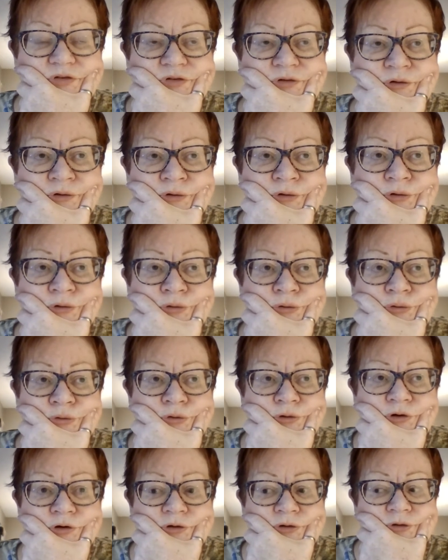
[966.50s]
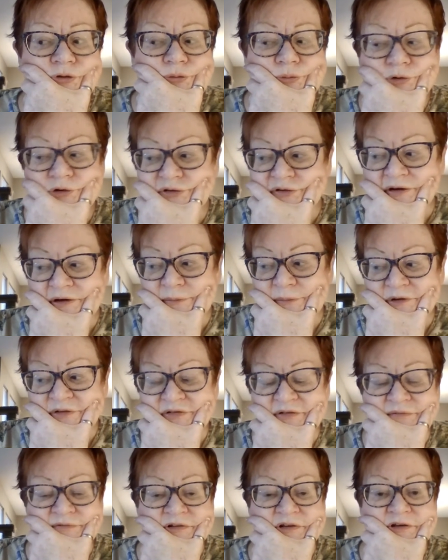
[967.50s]
So once I get
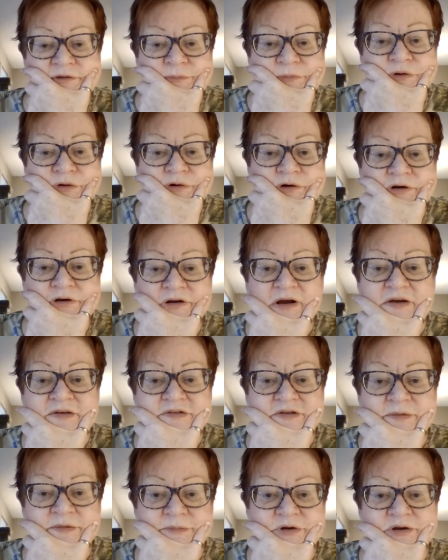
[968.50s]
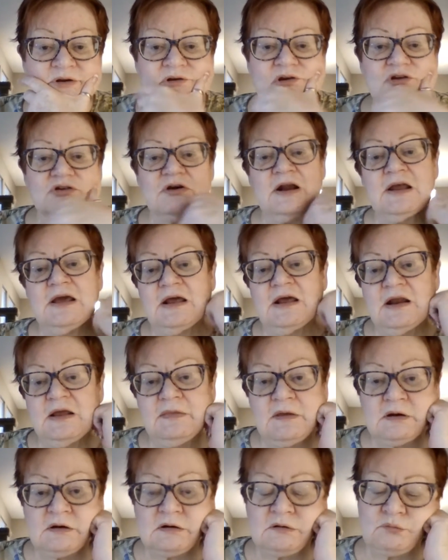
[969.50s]
myself a little more organized, I'm going to try to get
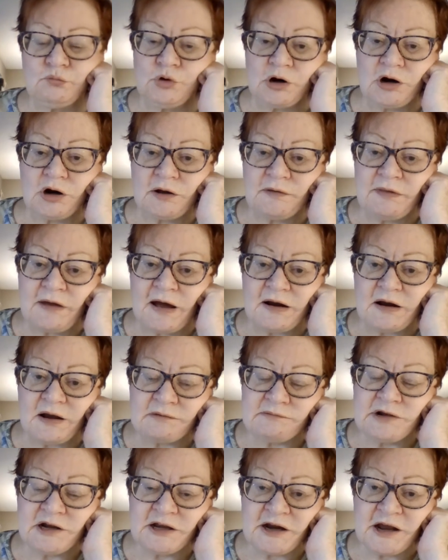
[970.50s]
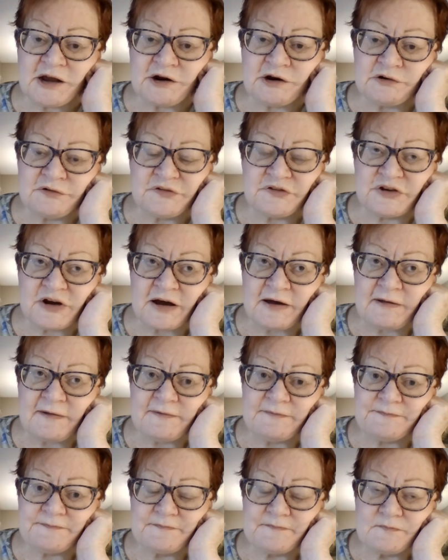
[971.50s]
in there and work on that. I really like her
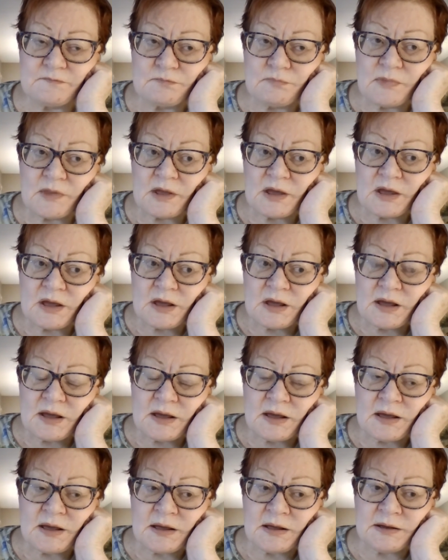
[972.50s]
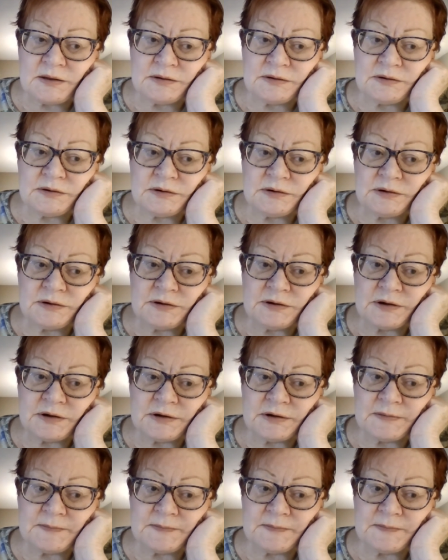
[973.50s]
style. And